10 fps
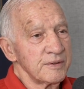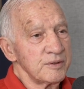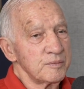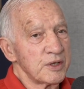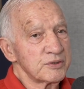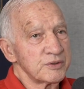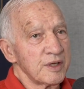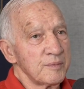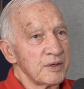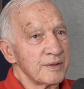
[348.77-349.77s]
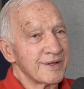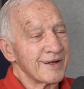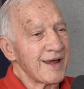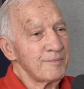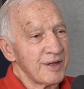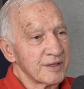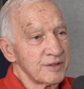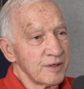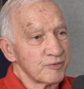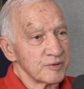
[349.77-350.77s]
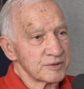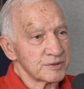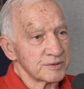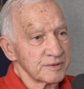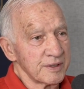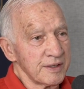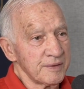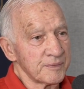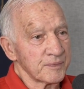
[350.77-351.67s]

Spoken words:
You measure them in, can I make a difference, okay?